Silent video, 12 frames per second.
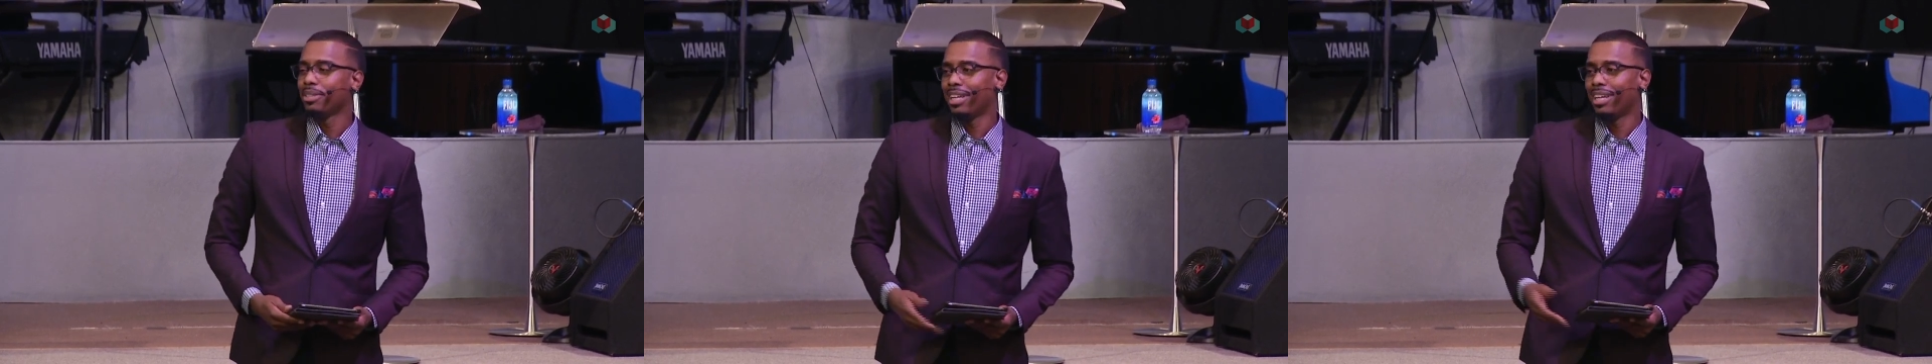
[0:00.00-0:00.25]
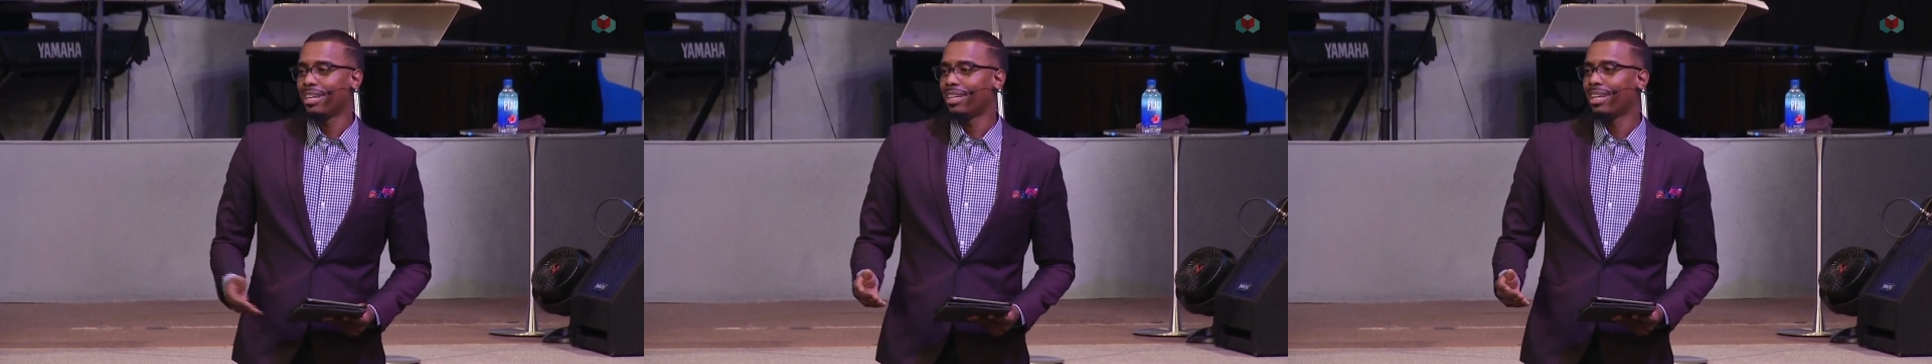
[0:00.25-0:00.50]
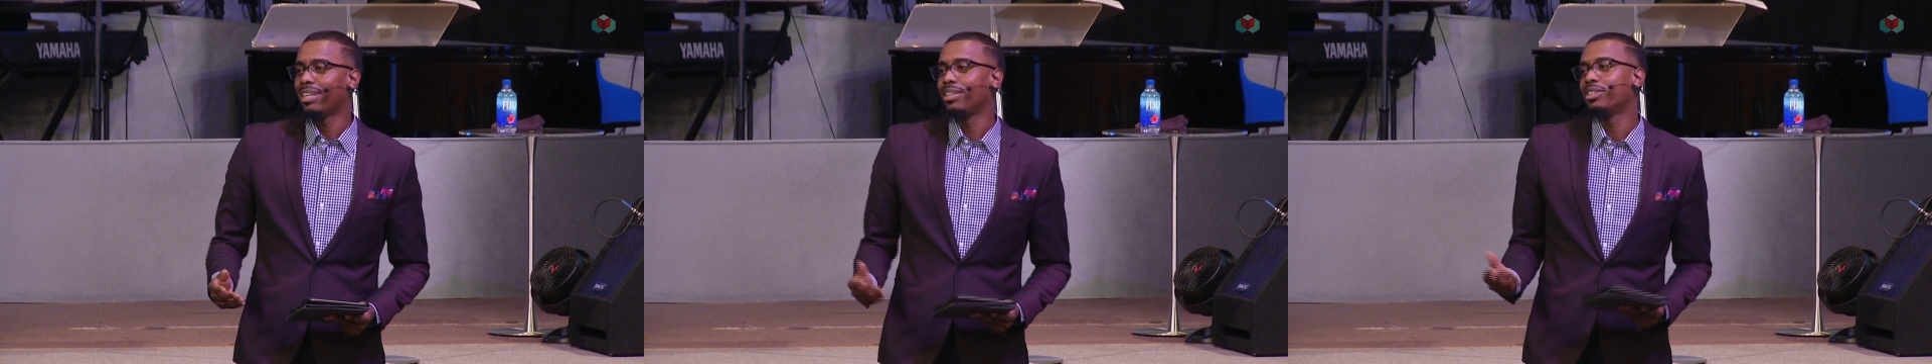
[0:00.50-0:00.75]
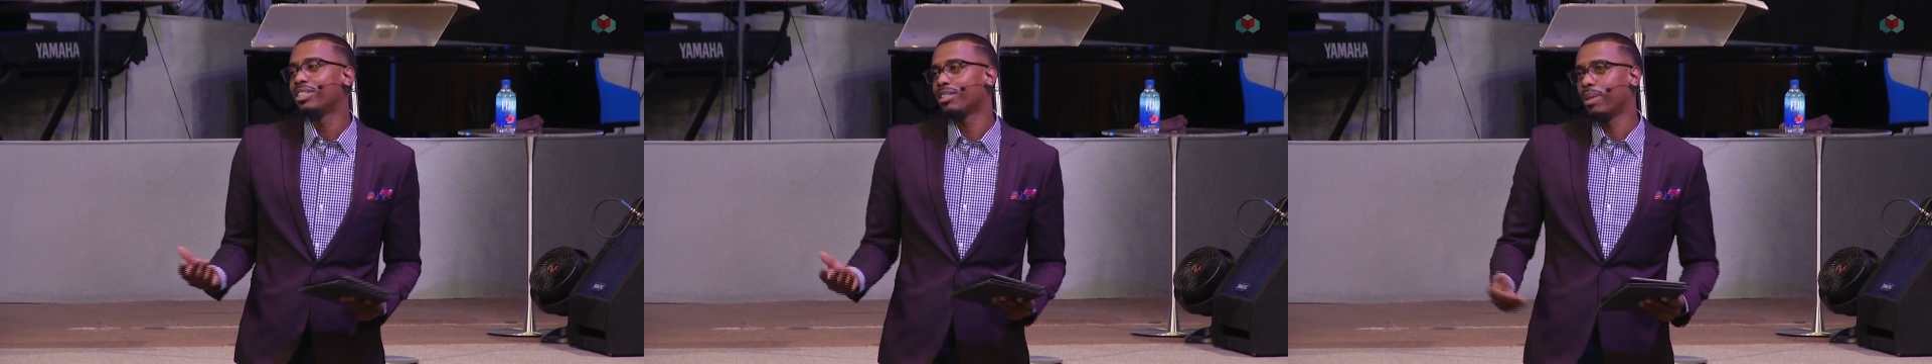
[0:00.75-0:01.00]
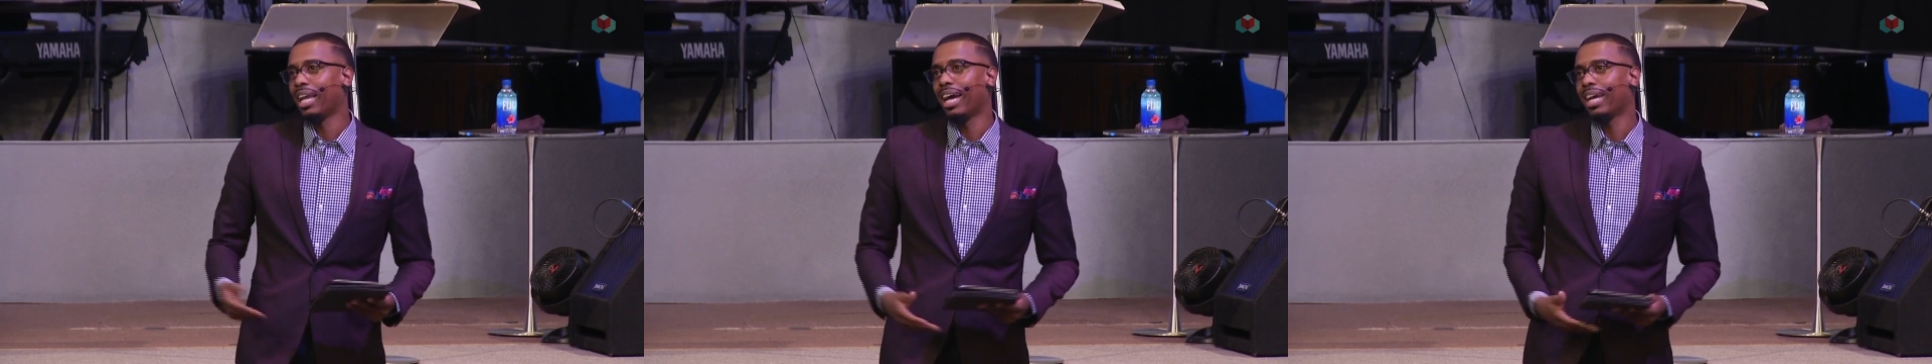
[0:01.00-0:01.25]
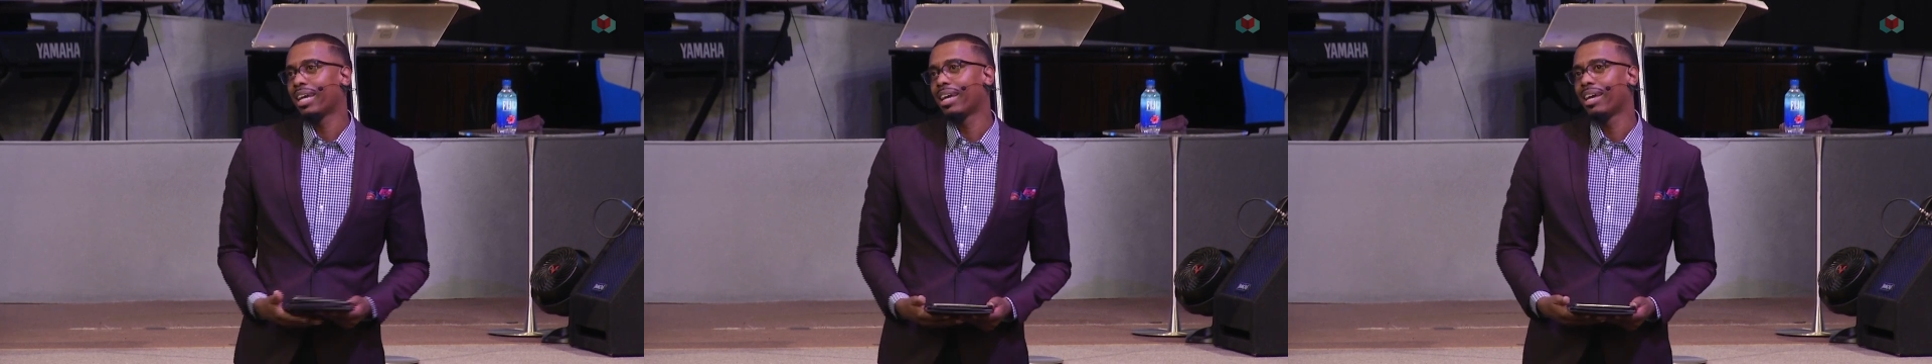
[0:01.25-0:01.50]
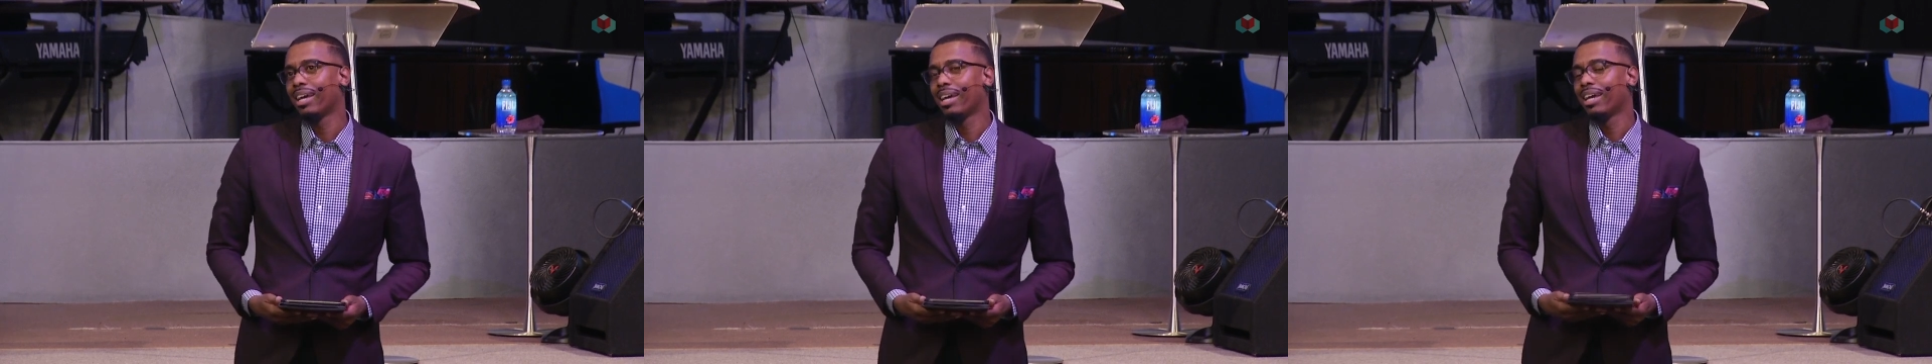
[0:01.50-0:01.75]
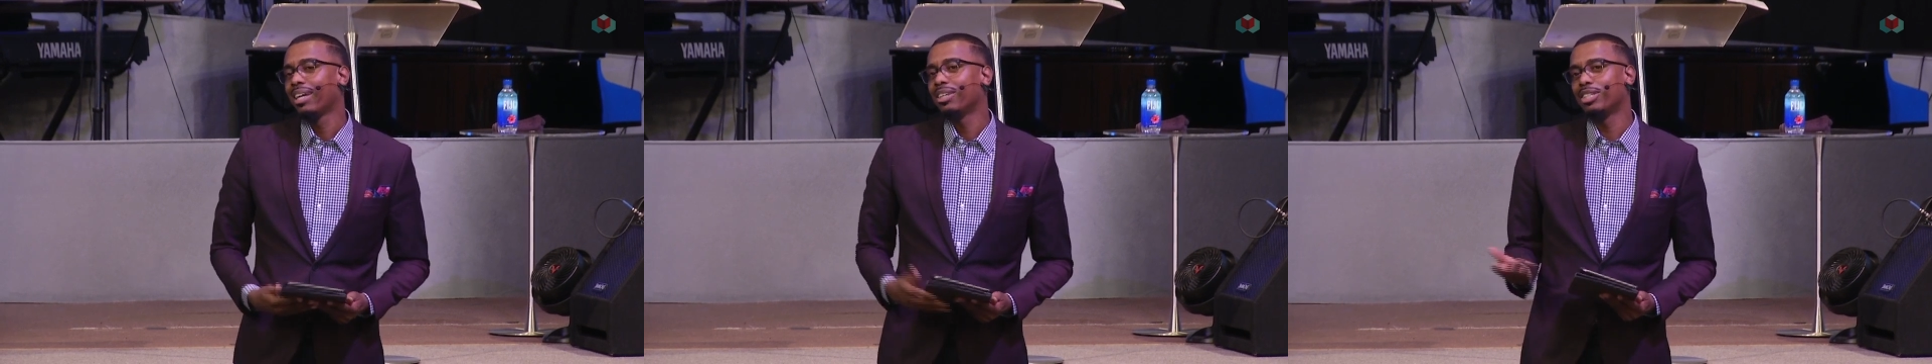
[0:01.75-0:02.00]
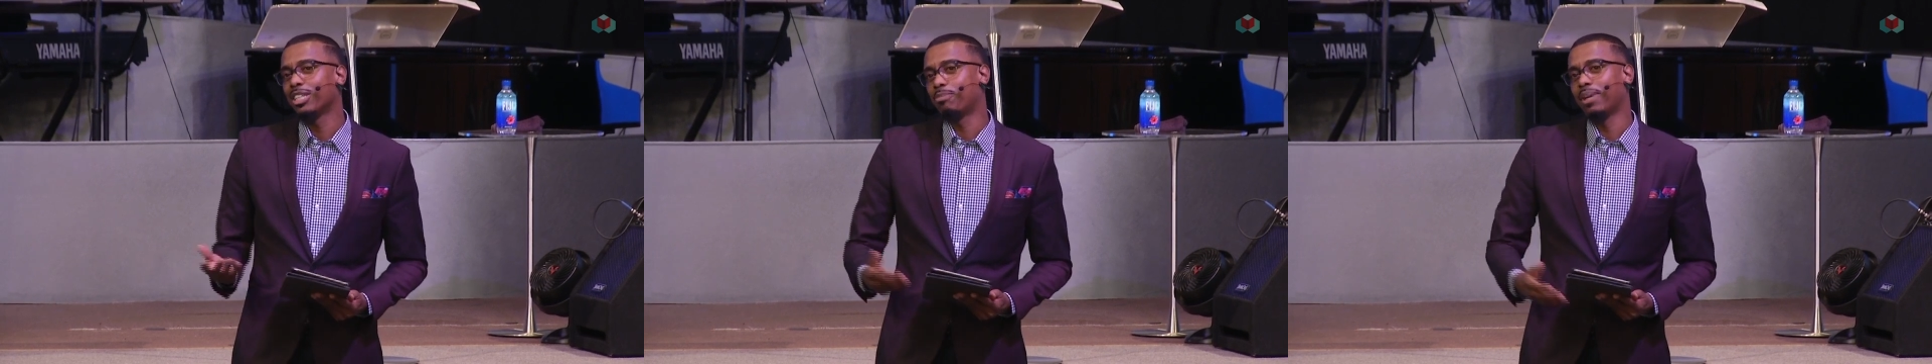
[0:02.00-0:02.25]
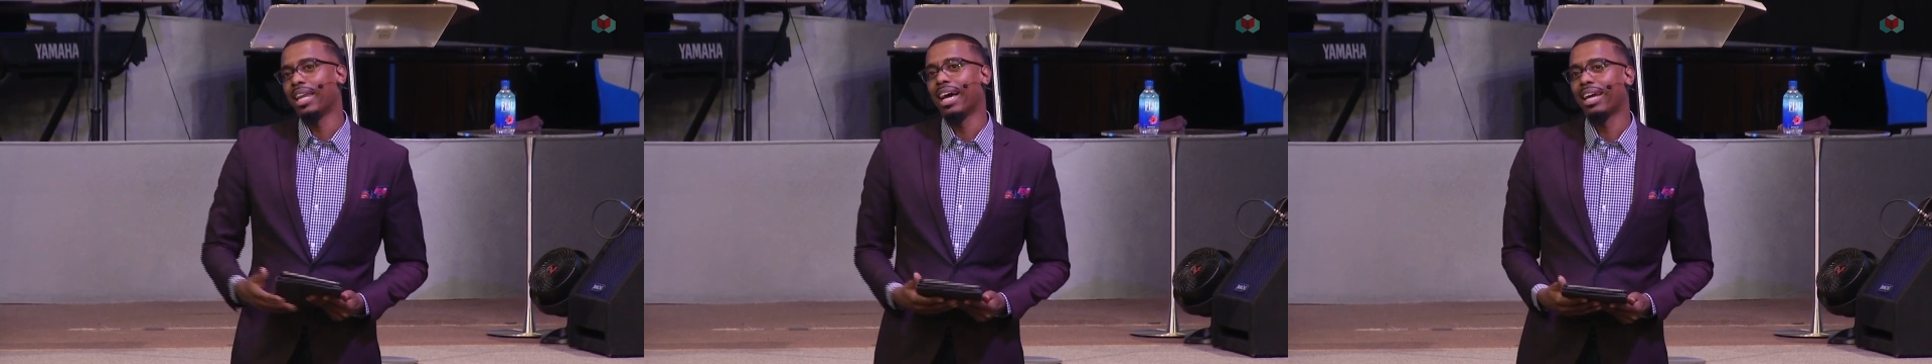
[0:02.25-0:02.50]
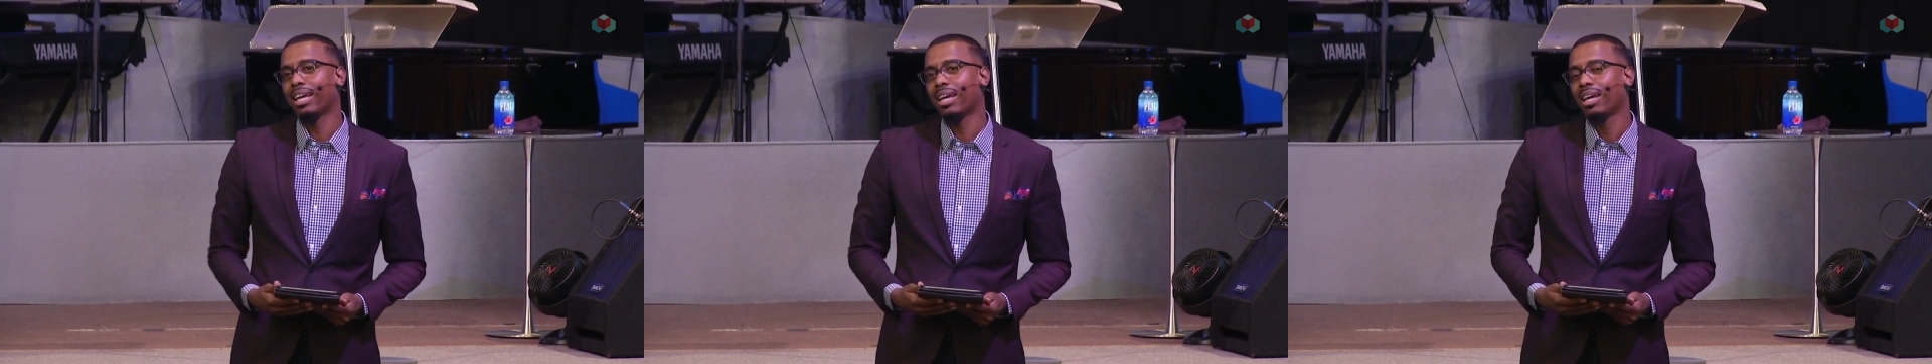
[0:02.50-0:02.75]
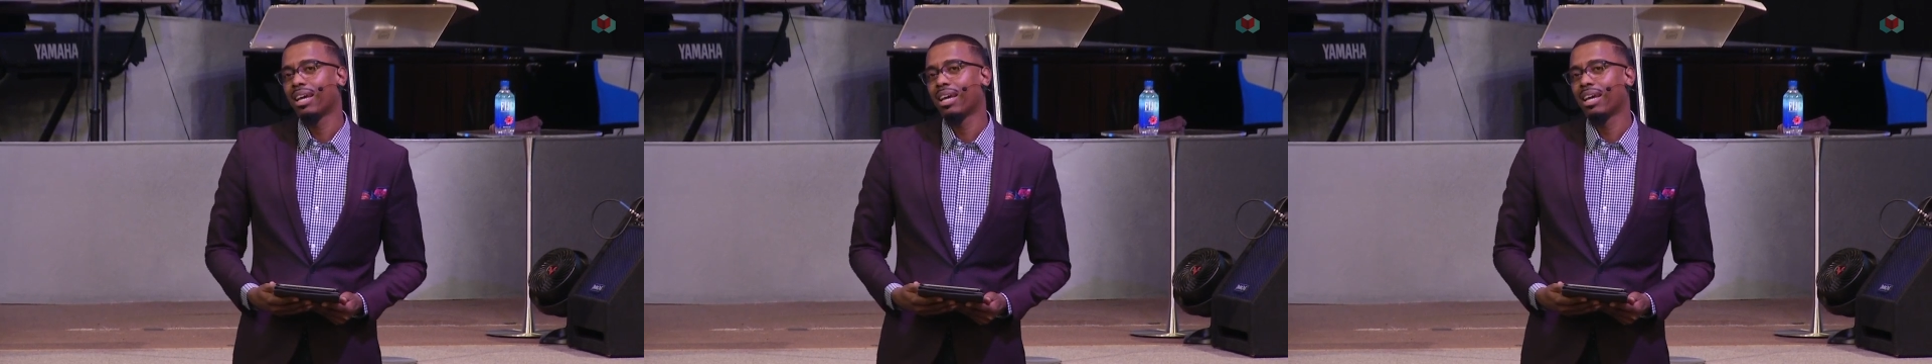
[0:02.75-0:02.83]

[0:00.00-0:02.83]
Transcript: Yeah. Then you just be like, you just be like,